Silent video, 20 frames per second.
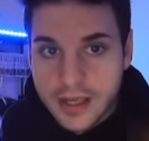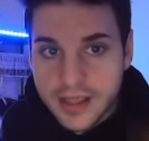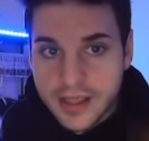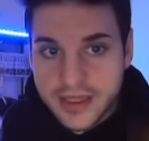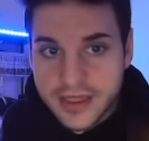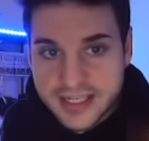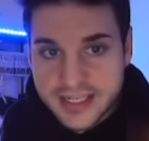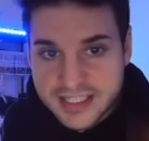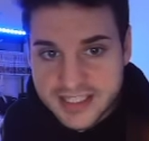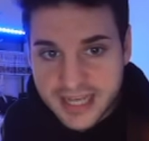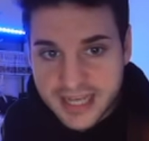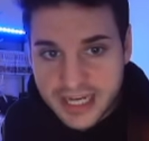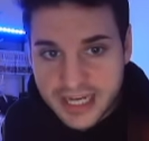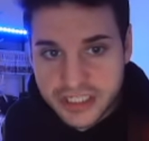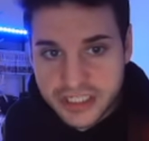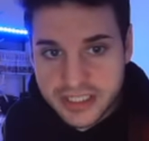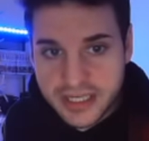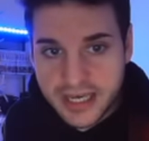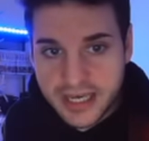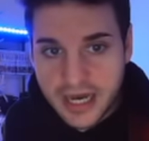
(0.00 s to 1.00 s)
this is
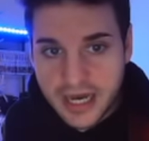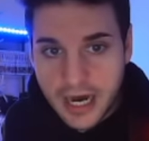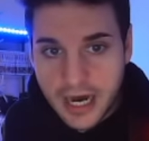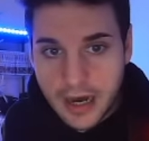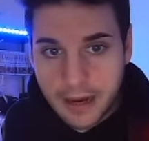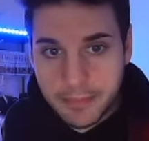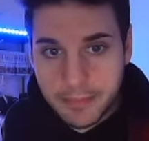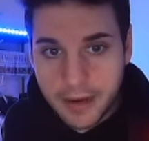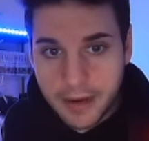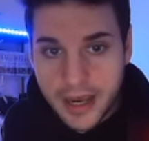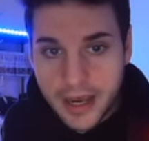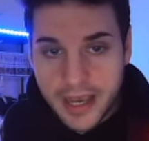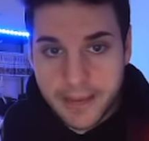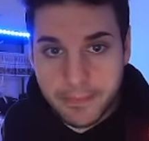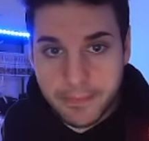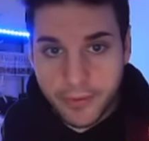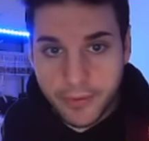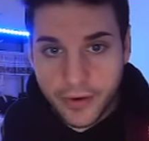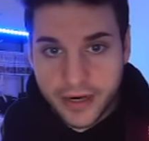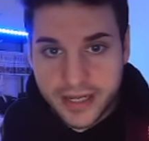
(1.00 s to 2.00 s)
actually uh, a
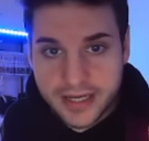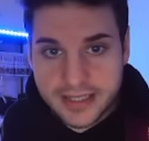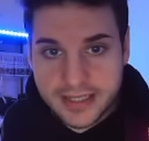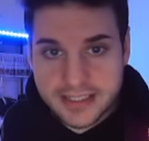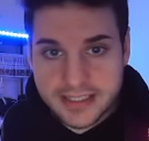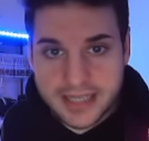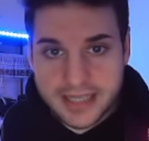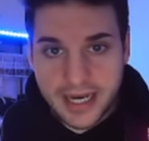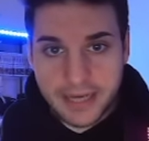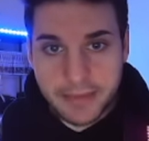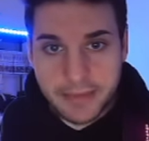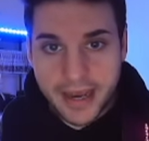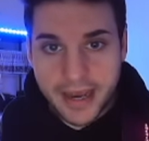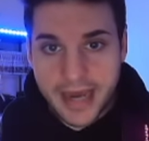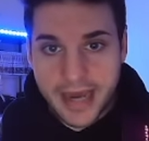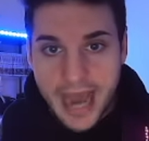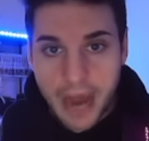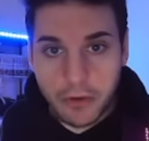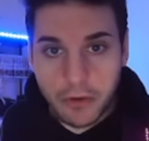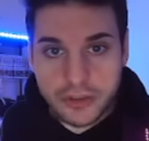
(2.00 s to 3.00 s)
pretty good sign,
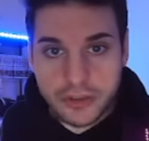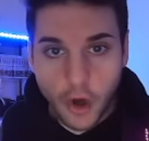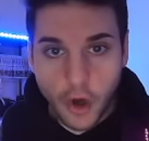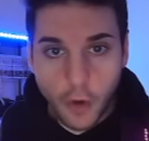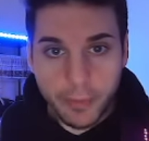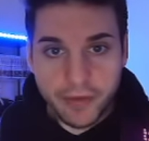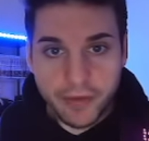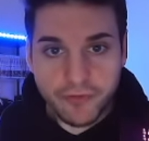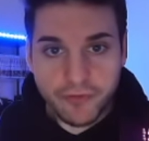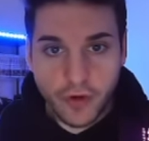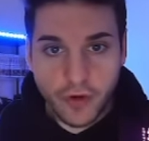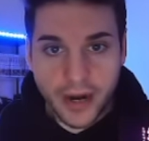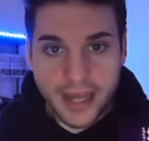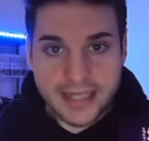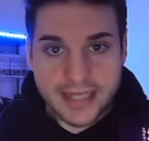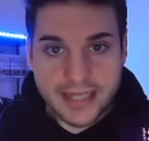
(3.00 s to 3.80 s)
man. I was hoping for a